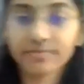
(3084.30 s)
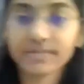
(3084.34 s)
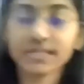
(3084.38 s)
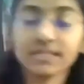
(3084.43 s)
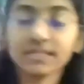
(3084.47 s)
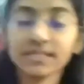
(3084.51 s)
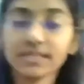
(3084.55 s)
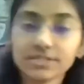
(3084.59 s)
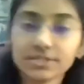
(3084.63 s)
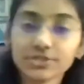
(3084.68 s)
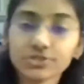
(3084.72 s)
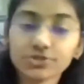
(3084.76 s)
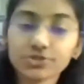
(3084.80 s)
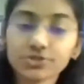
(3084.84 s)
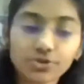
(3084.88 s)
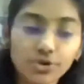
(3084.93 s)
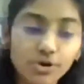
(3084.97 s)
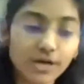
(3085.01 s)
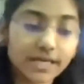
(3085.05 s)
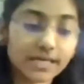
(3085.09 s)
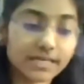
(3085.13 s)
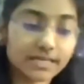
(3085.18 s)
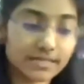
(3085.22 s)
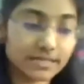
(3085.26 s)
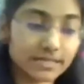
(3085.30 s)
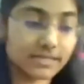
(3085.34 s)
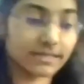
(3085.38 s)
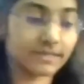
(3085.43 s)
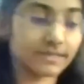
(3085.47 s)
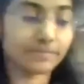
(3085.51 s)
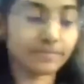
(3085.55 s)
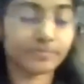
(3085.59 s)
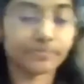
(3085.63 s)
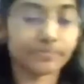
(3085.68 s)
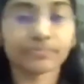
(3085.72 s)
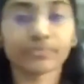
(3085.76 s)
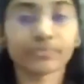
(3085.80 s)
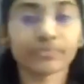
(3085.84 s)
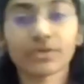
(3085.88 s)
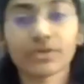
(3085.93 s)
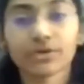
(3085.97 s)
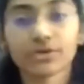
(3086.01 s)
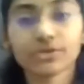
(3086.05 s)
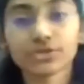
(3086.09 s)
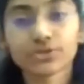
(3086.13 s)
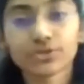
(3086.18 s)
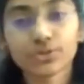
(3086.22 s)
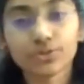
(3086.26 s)
with these toys,
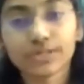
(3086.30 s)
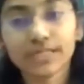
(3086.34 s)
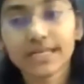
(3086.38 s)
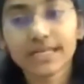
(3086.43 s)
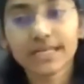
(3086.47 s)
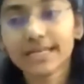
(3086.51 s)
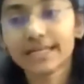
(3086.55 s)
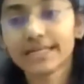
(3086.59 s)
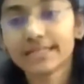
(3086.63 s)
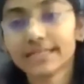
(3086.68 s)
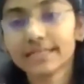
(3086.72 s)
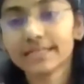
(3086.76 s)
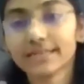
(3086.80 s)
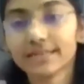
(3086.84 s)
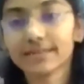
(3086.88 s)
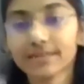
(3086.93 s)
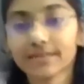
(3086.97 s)
so that